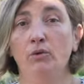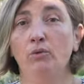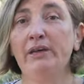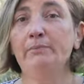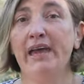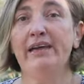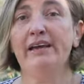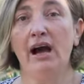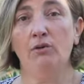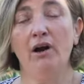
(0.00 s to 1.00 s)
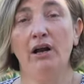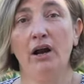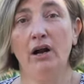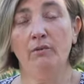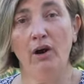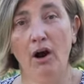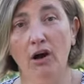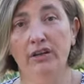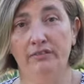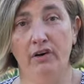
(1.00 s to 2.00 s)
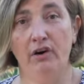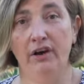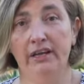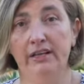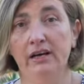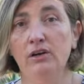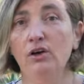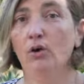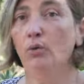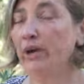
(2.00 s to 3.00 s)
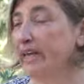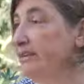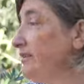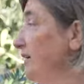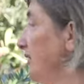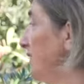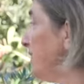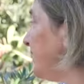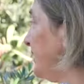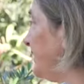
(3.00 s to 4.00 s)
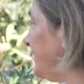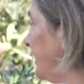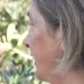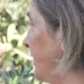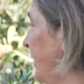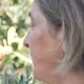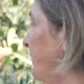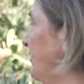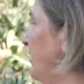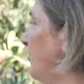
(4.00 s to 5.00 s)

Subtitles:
We make our olive oil with Sicilian